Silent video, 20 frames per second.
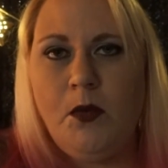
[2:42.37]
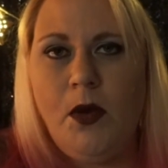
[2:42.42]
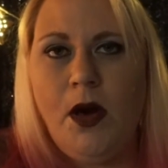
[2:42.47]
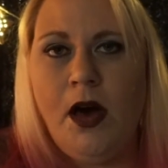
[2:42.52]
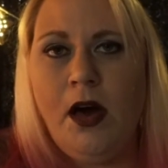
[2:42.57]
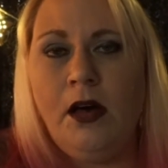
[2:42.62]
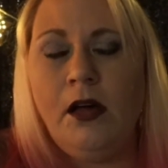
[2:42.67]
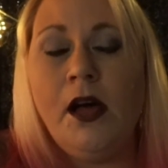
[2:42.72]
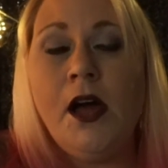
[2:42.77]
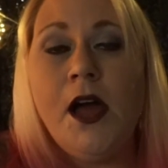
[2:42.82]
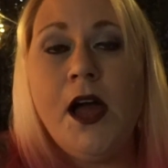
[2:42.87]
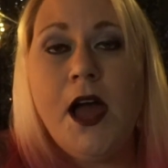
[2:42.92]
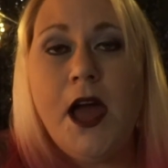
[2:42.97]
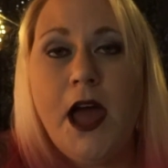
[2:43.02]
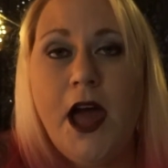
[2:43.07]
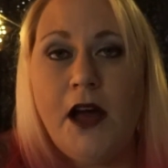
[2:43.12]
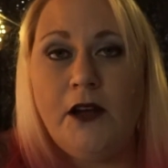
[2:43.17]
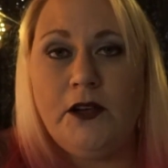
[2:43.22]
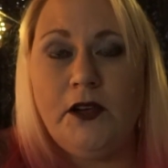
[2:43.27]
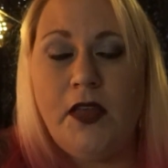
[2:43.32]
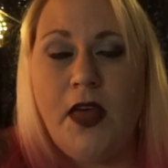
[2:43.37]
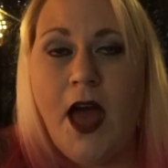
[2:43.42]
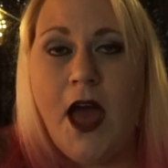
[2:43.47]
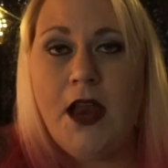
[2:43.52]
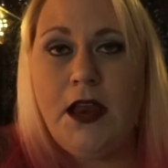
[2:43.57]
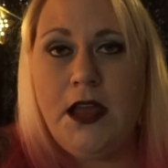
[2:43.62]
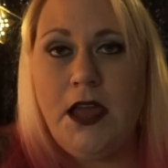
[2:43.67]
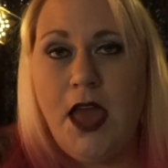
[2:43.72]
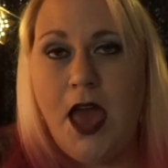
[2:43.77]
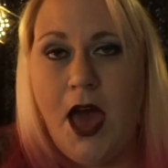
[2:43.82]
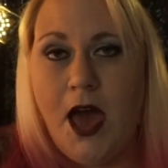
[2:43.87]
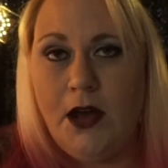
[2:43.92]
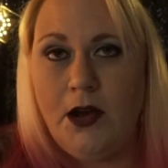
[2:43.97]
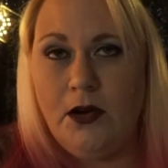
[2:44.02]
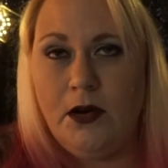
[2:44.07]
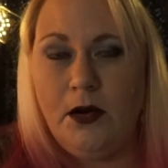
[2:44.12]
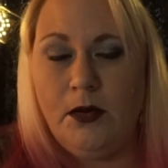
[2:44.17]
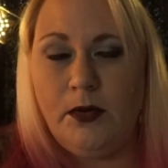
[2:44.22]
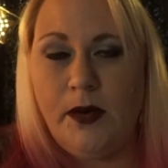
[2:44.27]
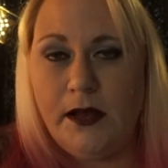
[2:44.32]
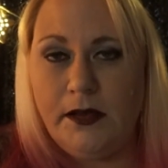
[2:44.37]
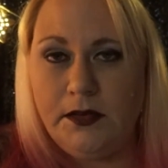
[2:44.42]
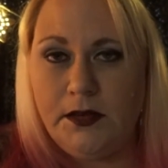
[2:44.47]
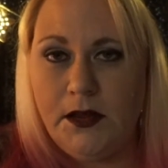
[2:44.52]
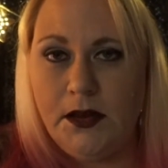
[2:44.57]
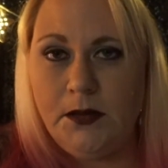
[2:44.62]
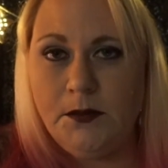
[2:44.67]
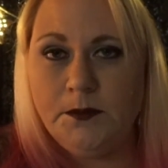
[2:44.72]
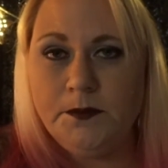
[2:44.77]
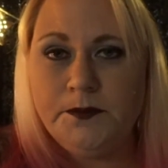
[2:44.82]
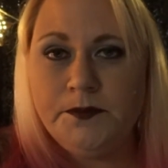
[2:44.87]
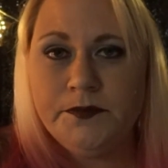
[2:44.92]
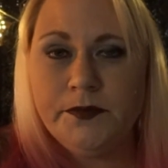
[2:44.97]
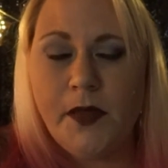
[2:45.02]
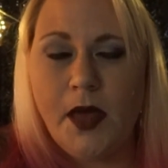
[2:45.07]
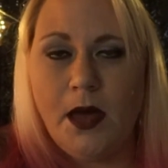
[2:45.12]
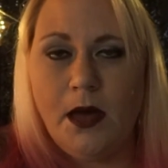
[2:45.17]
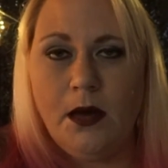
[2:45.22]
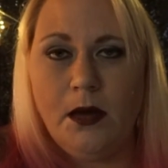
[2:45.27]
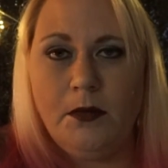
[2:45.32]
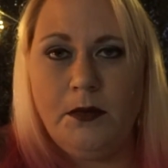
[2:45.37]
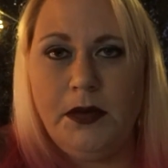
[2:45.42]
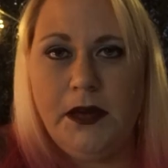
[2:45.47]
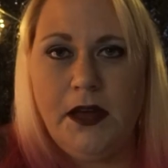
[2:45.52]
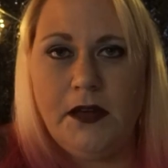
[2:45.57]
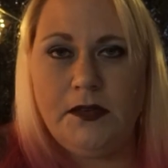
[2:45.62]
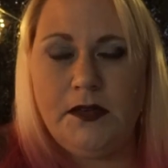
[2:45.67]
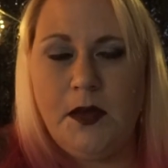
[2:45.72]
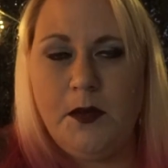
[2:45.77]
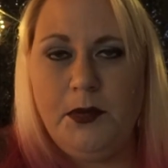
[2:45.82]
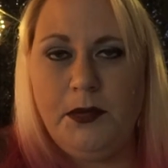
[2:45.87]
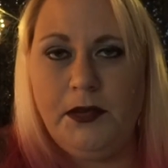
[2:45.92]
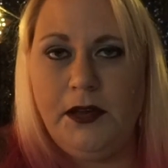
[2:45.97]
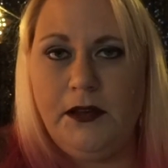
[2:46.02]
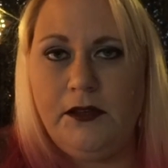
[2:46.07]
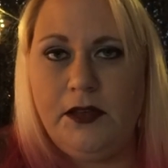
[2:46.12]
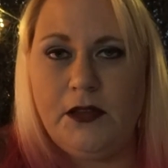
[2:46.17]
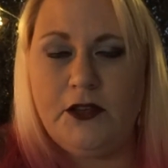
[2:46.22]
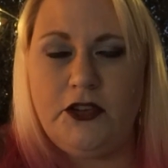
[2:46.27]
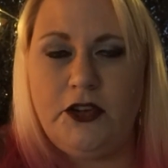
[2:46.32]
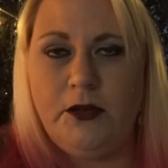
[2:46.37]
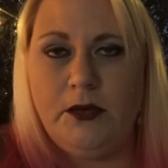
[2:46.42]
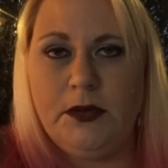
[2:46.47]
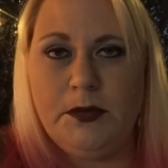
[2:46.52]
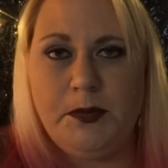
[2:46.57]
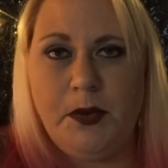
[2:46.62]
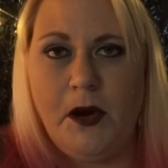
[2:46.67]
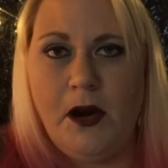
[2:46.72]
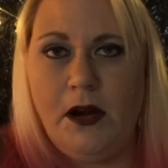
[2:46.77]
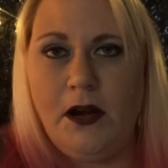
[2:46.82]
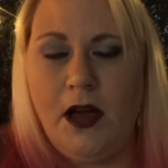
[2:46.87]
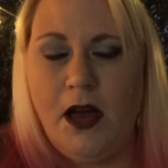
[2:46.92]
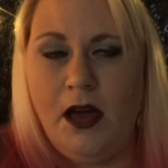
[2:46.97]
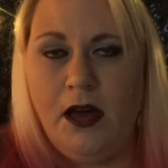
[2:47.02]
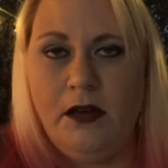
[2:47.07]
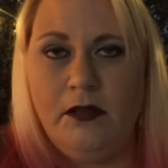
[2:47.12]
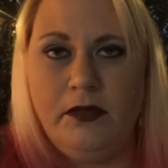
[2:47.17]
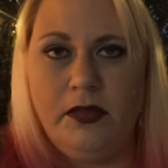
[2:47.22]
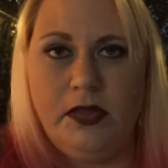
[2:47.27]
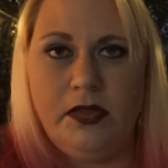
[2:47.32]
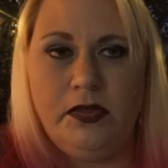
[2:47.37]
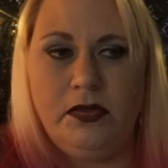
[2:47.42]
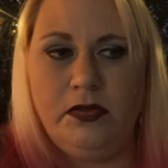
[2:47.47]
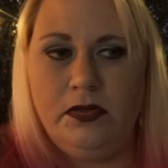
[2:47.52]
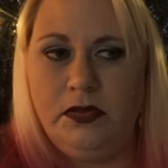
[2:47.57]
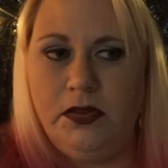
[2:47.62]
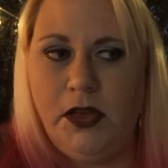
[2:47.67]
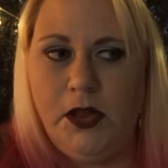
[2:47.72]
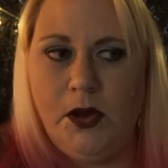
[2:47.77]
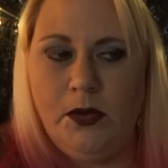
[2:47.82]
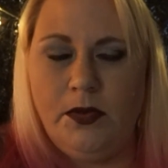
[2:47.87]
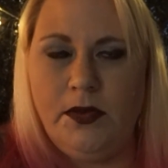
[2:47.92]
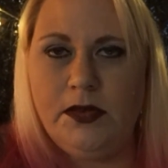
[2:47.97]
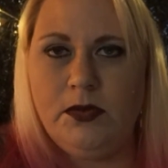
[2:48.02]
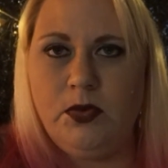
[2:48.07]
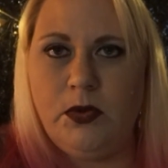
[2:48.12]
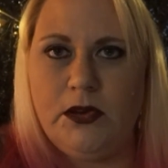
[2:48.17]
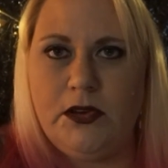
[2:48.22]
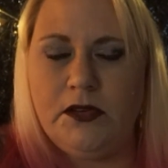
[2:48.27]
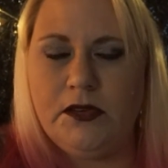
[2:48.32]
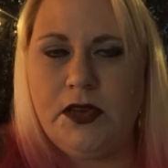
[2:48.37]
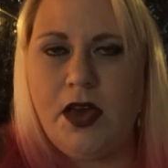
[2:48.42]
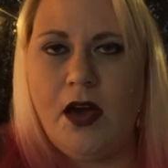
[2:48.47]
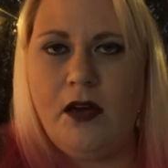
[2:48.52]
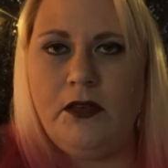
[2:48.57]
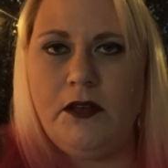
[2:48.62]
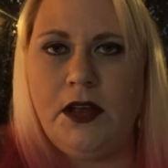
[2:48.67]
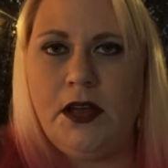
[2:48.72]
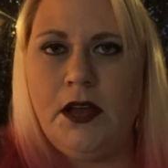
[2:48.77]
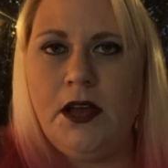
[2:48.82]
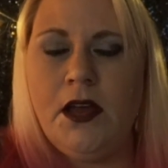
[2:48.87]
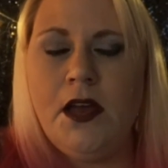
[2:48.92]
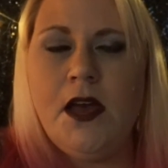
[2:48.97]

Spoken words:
Well, after that, he had her arrested, because he believed that she was part of, you know, this witch's covenant.